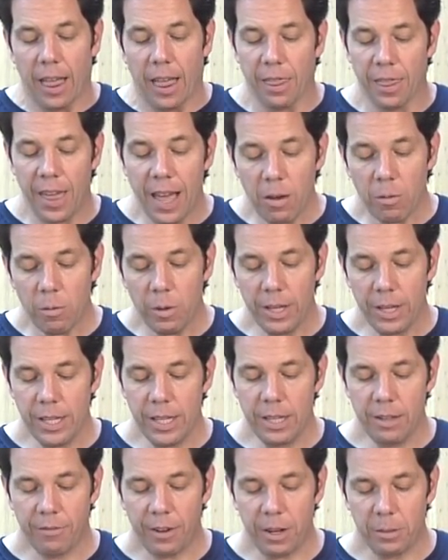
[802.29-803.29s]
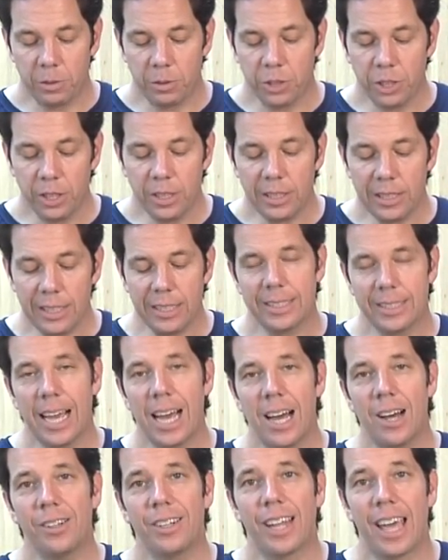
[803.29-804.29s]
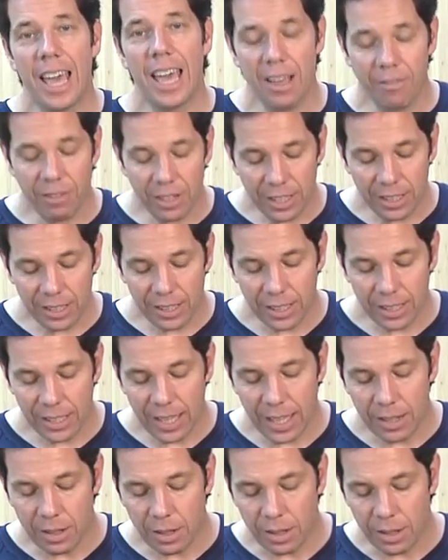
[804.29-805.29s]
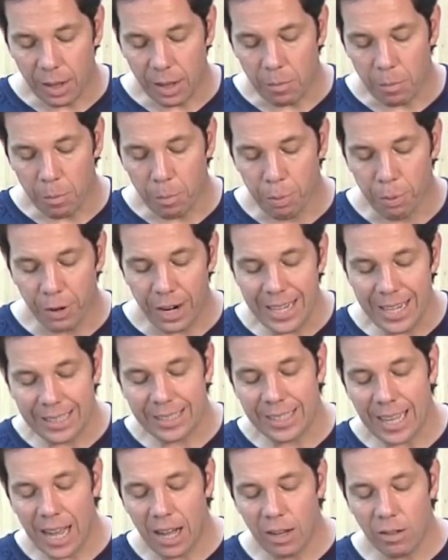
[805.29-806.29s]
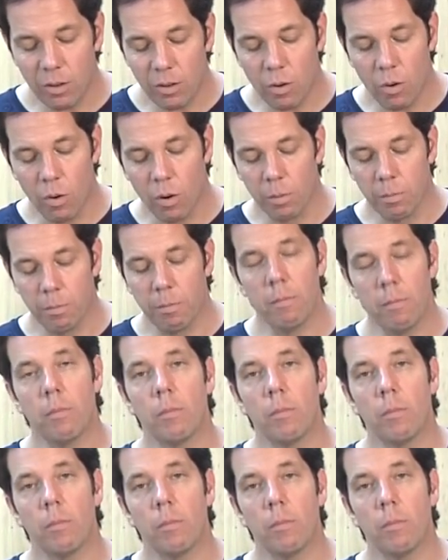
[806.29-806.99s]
That way, if I'm chiseling down and I have anything that breaks out or